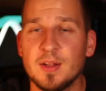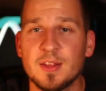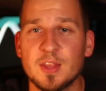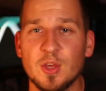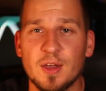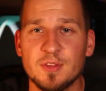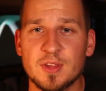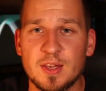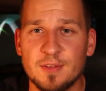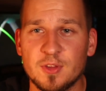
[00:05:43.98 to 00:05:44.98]
Let's say you have
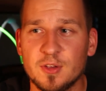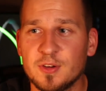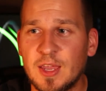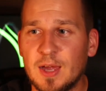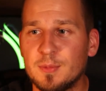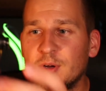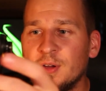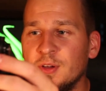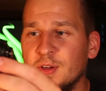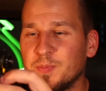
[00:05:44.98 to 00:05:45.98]
this left on your
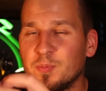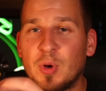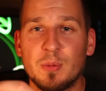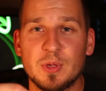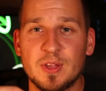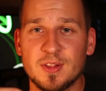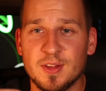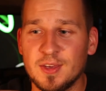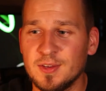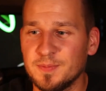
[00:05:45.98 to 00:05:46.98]
camera
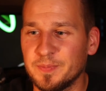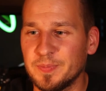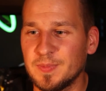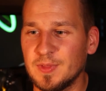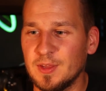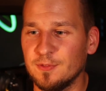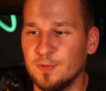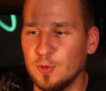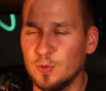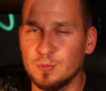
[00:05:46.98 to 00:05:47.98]
permanently if
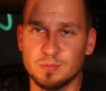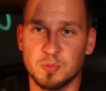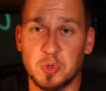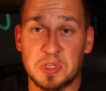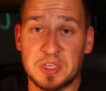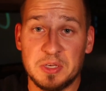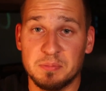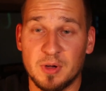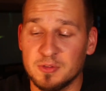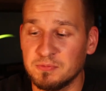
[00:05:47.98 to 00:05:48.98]
you want to
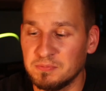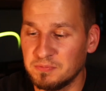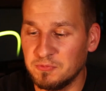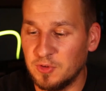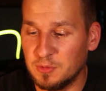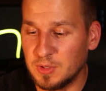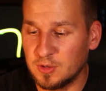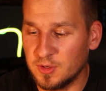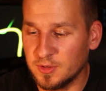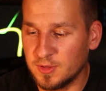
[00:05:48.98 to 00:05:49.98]
keep on filming
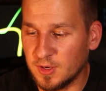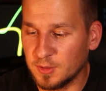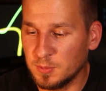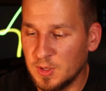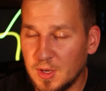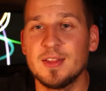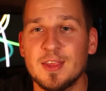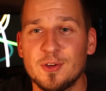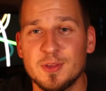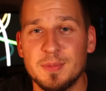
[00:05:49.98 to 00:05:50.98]
all the time. Let's say
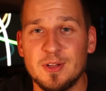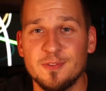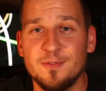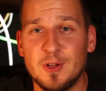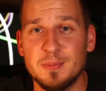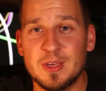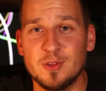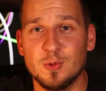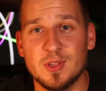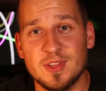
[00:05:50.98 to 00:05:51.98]
you're in the middle of filming and
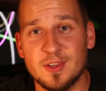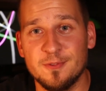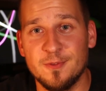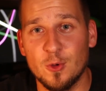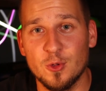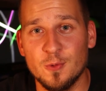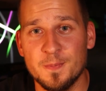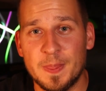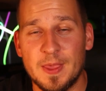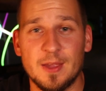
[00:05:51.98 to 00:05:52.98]
you want to take a photo
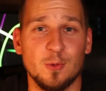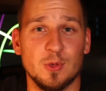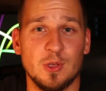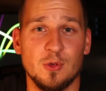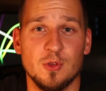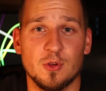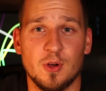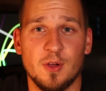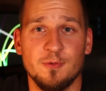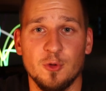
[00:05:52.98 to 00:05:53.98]
and you want to use your
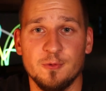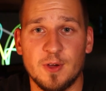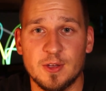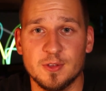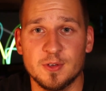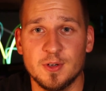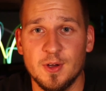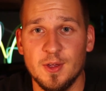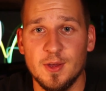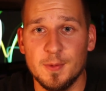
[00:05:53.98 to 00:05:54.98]
viewfinder,
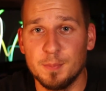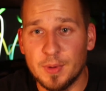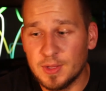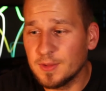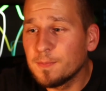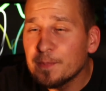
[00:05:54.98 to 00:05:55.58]
but